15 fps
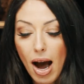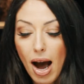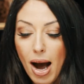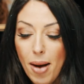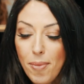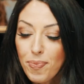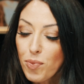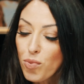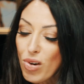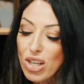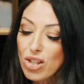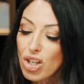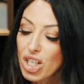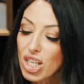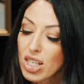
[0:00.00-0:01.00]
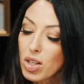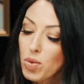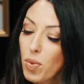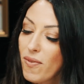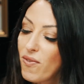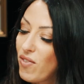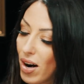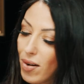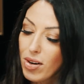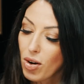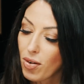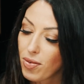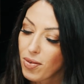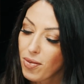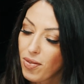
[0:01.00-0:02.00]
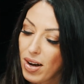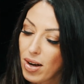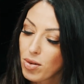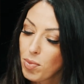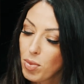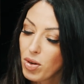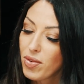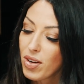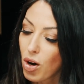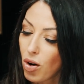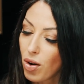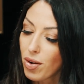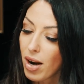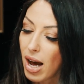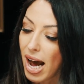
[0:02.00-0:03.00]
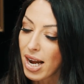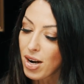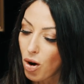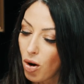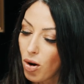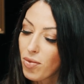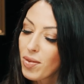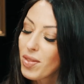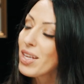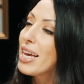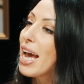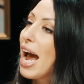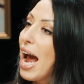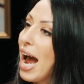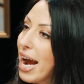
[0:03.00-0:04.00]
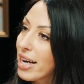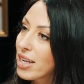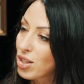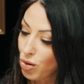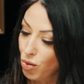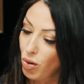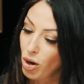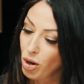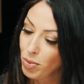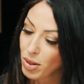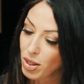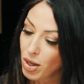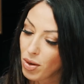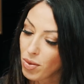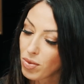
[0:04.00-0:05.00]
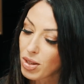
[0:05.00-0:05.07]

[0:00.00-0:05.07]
Retrogenes were very often found moving on and off the X chromosome,